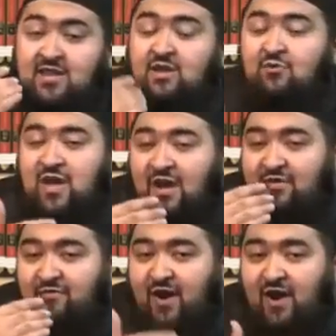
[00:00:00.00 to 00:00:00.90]
They don't
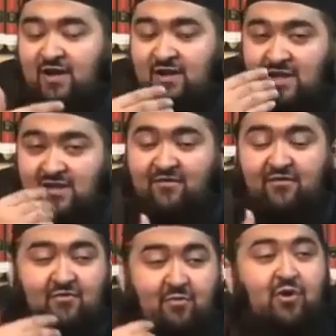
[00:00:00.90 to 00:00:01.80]
have the
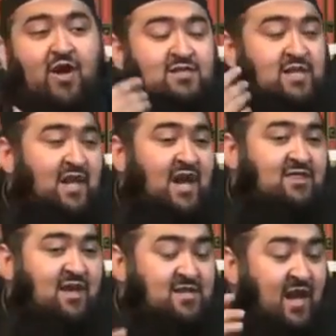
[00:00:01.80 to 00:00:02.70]
level of morality and
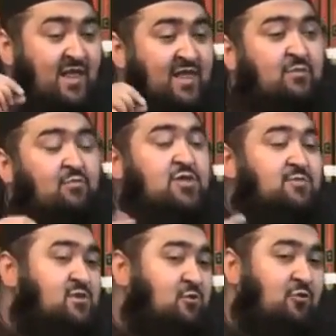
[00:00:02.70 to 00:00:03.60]
ethics that a
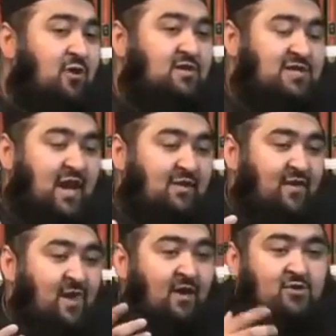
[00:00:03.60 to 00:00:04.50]
Muslim is required to have.